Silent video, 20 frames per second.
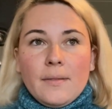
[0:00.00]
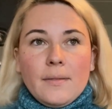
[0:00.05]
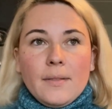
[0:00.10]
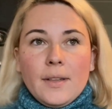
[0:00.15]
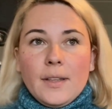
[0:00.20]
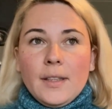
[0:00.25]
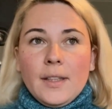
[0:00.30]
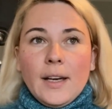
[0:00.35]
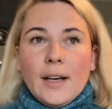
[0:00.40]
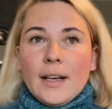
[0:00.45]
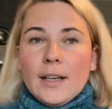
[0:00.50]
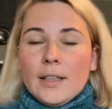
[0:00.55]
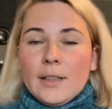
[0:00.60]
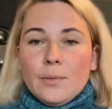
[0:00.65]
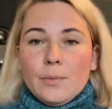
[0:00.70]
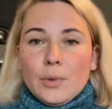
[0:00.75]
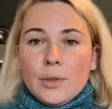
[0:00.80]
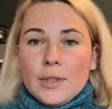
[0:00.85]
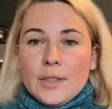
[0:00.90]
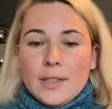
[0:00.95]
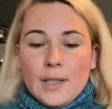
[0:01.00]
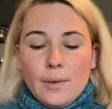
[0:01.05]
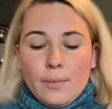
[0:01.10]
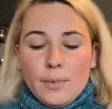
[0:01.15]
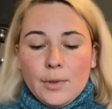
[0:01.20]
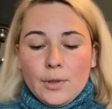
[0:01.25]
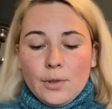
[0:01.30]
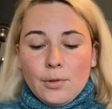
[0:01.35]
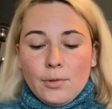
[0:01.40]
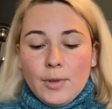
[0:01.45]
yarn what
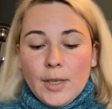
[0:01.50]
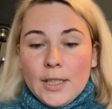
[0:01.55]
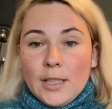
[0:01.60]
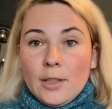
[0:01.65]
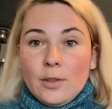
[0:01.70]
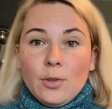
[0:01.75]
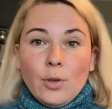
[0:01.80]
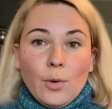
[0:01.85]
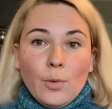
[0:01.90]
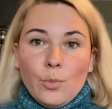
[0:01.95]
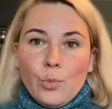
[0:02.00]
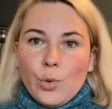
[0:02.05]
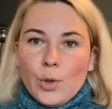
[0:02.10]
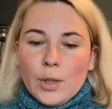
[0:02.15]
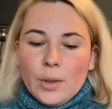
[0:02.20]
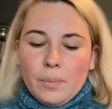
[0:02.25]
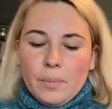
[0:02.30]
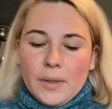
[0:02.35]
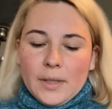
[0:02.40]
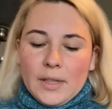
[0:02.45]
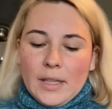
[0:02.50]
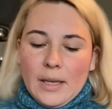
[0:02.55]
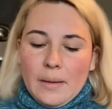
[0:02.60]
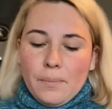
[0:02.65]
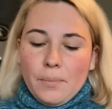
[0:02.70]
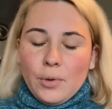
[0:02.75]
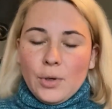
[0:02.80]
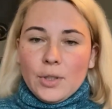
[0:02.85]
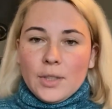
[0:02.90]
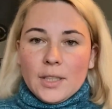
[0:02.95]
someone already don't want but they
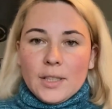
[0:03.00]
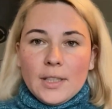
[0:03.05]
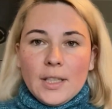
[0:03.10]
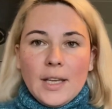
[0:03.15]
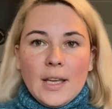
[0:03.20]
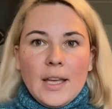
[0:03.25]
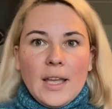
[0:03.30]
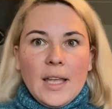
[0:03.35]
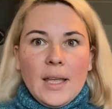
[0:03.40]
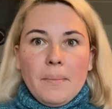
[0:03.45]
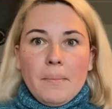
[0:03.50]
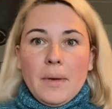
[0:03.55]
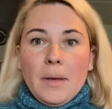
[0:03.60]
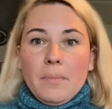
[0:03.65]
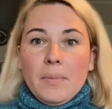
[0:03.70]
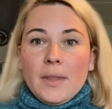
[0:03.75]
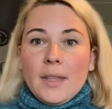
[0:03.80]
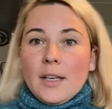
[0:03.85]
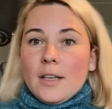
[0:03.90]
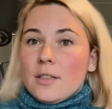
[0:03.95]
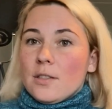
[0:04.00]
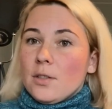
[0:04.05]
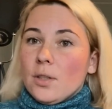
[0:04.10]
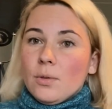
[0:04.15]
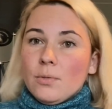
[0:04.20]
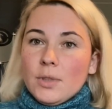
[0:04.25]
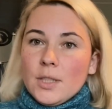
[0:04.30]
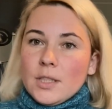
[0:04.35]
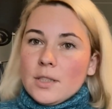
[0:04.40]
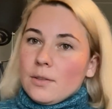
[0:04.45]
bought it, maybe there's no
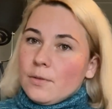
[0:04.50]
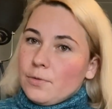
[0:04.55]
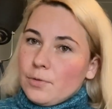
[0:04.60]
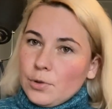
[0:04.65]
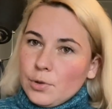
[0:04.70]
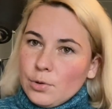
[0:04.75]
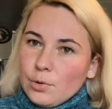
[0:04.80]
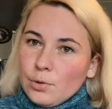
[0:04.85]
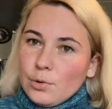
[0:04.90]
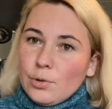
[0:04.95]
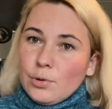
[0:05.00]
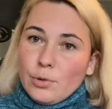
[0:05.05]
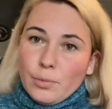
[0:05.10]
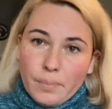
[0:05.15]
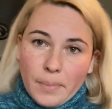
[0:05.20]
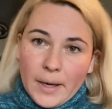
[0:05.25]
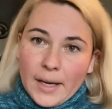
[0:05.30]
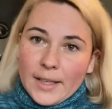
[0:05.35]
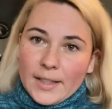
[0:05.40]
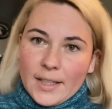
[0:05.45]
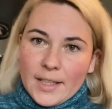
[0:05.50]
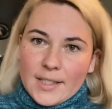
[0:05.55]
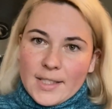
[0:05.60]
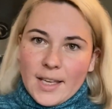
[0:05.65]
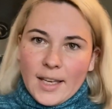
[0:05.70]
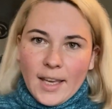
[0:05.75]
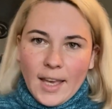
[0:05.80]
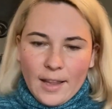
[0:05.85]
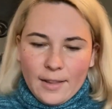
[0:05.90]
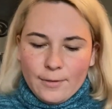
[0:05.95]
reason for you to buy this
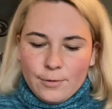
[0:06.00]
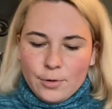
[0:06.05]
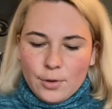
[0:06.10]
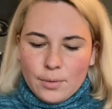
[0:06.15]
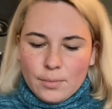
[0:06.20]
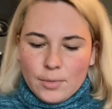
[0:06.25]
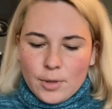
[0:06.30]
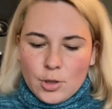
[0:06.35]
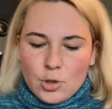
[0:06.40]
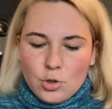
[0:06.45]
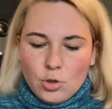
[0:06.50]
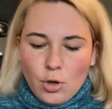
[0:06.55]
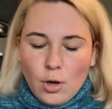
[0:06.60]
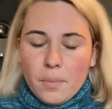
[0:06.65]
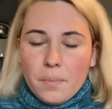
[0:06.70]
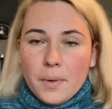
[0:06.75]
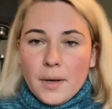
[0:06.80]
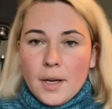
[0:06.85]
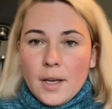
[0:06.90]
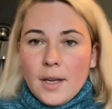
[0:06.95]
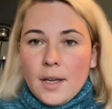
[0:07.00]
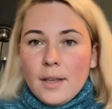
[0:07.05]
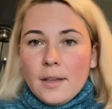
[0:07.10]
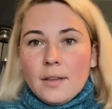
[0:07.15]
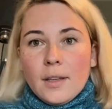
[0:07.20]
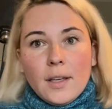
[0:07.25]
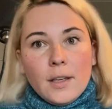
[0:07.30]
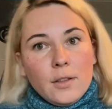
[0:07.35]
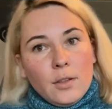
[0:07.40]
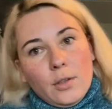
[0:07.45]
again from the shop.
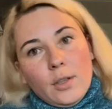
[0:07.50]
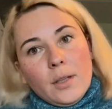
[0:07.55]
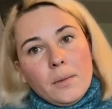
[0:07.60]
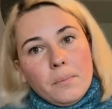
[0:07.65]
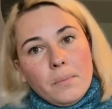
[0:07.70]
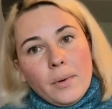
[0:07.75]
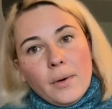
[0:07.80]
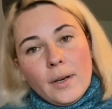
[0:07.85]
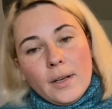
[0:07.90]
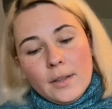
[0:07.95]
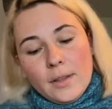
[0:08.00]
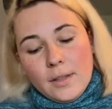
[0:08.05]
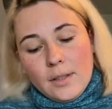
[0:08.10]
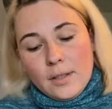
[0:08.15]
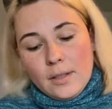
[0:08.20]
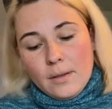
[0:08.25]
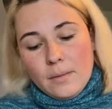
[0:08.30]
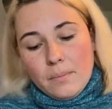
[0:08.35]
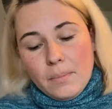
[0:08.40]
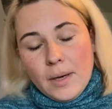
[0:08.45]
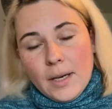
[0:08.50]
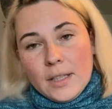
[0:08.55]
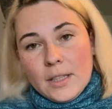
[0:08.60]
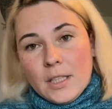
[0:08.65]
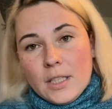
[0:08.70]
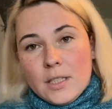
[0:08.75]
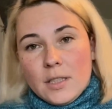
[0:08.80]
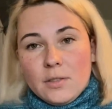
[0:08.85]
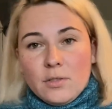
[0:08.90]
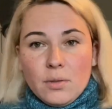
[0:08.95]
That you can buy
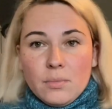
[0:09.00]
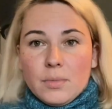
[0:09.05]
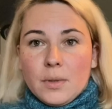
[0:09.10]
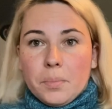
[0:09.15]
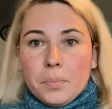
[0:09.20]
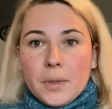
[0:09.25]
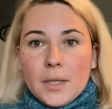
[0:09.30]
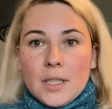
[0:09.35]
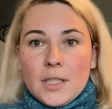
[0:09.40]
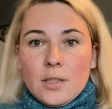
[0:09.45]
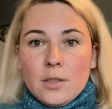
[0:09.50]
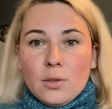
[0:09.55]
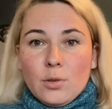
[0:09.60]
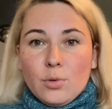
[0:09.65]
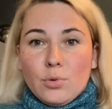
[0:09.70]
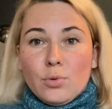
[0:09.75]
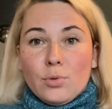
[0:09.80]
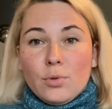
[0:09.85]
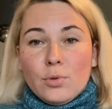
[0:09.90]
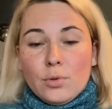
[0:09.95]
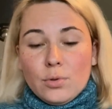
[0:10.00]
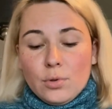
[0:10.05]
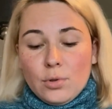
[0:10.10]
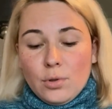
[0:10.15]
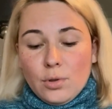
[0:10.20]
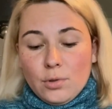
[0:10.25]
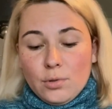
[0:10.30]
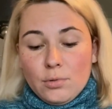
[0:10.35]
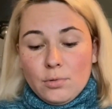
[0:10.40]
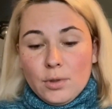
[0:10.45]
this from the person who
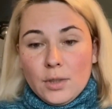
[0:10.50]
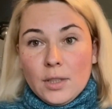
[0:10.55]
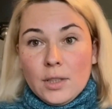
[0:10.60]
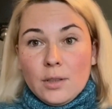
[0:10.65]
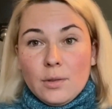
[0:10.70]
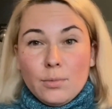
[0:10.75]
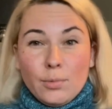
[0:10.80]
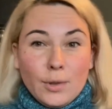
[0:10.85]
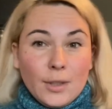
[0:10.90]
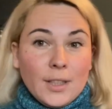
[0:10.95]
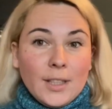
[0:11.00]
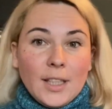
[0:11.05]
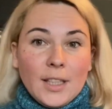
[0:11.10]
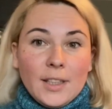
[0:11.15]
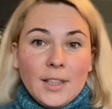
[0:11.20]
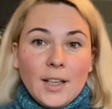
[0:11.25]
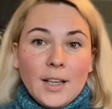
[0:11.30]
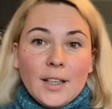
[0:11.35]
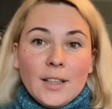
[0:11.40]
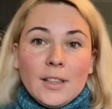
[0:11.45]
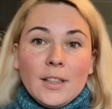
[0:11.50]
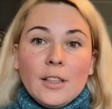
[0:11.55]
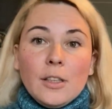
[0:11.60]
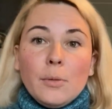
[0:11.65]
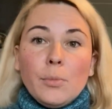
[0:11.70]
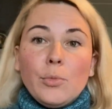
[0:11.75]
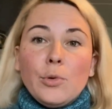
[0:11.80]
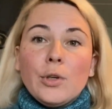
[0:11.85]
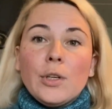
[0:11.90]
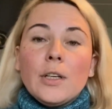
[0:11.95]
don't really want that yarn
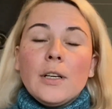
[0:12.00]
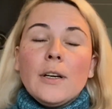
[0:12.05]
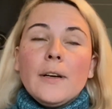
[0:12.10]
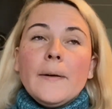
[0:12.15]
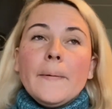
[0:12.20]
anymore.